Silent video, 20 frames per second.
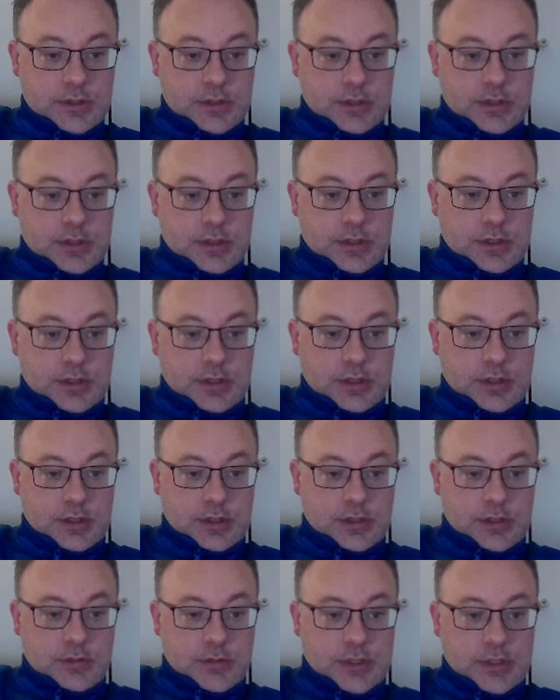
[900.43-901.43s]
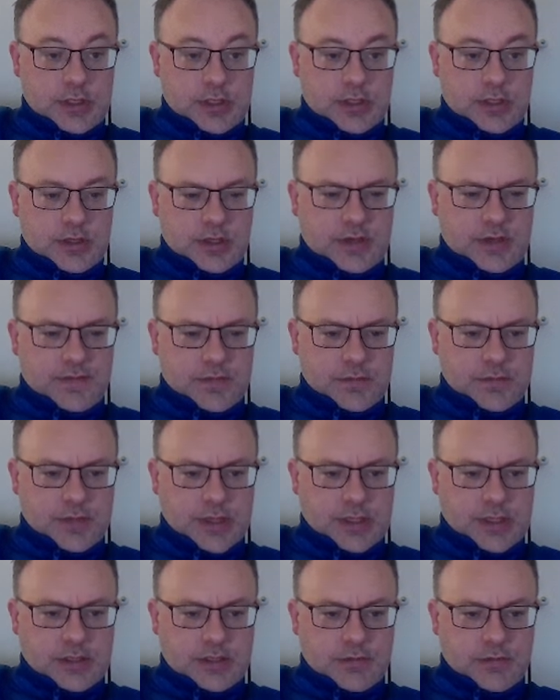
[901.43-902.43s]
You could even
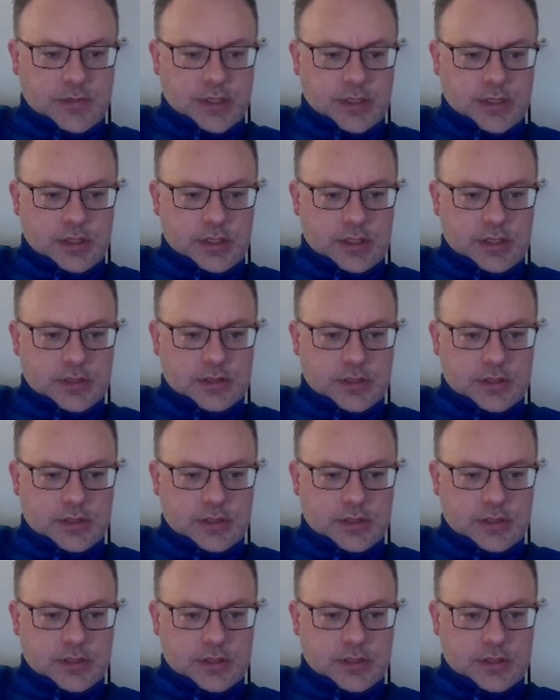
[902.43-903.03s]
play something like this.